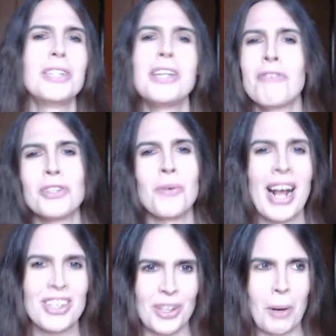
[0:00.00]
in a different
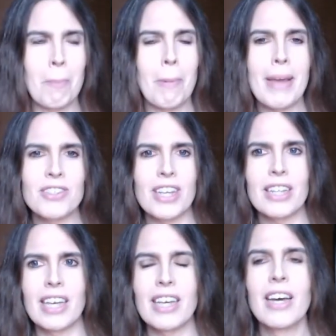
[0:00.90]
direction, but
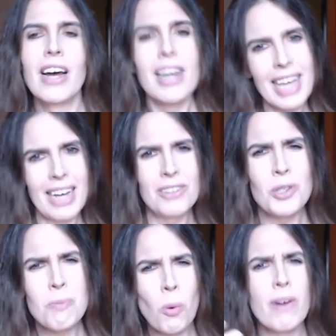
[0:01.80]
basically, yeah,
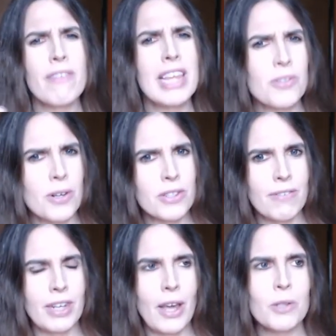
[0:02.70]
just more of these sorts
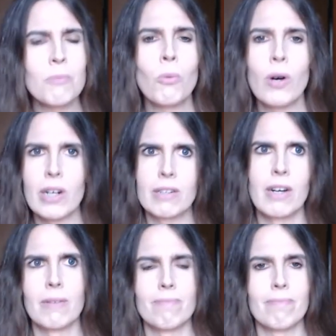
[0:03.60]
of videos, more
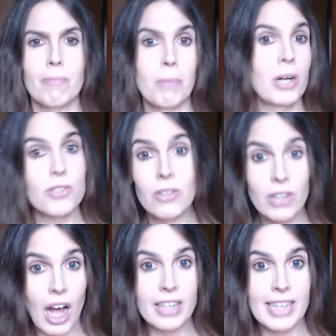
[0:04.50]
personal
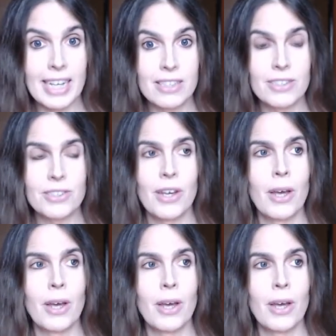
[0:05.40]
content,